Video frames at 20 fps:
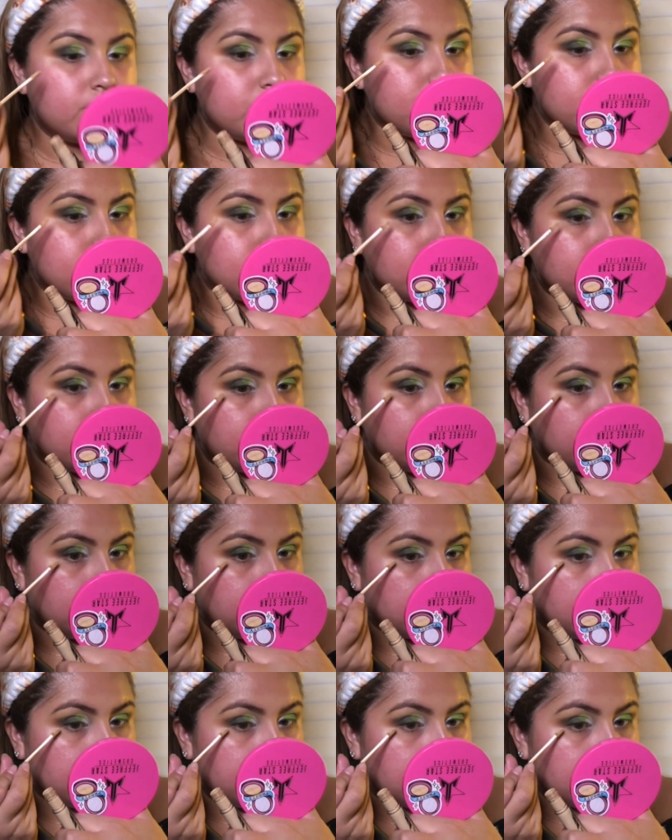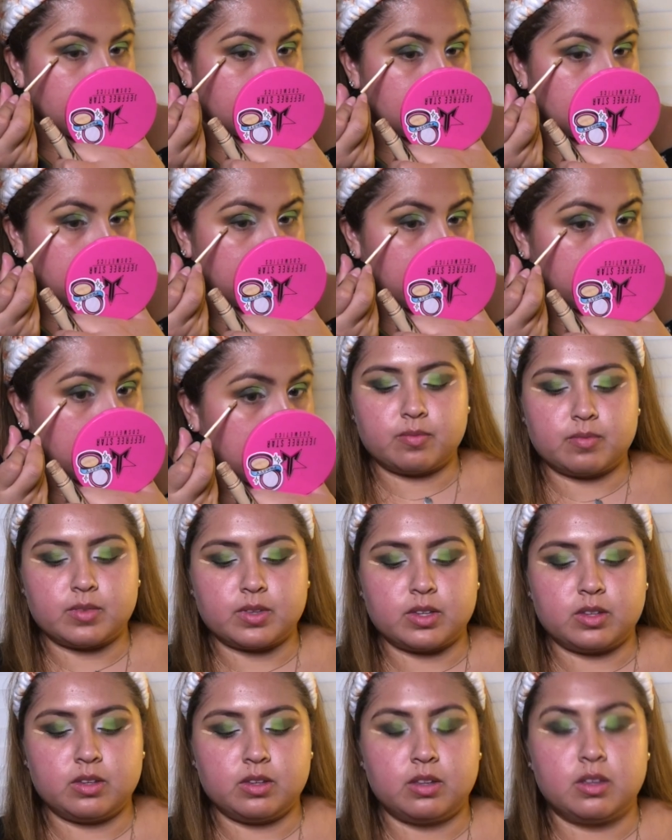to line this with.
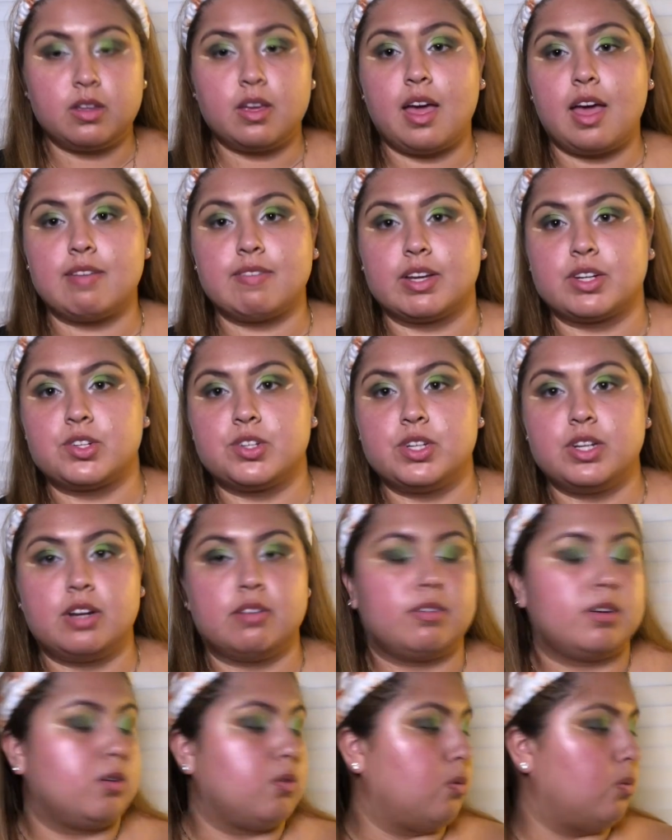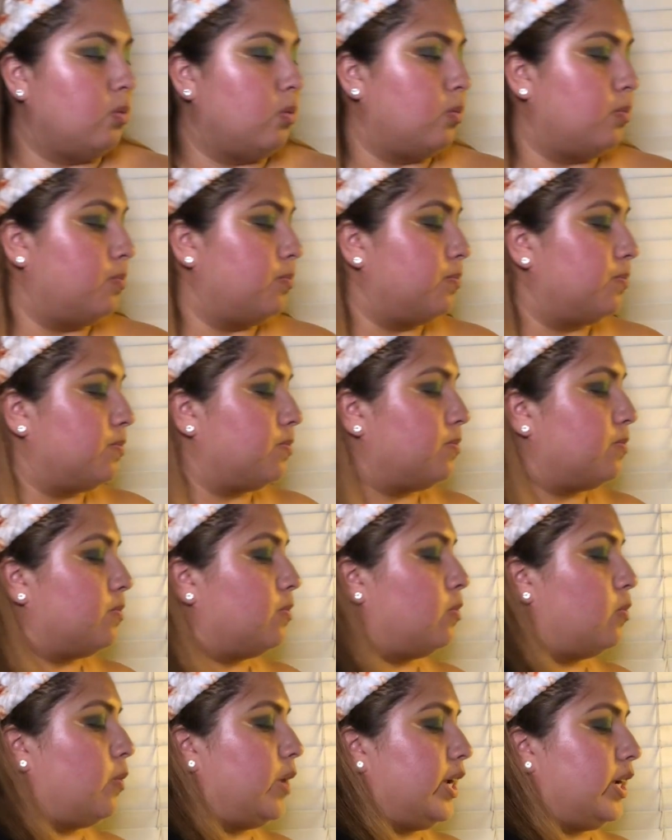I've actually never
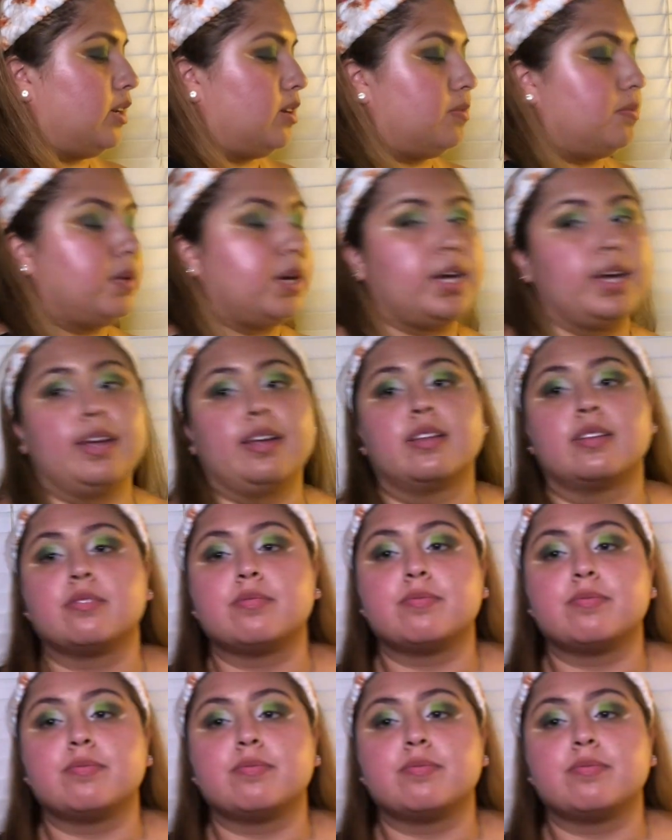winged my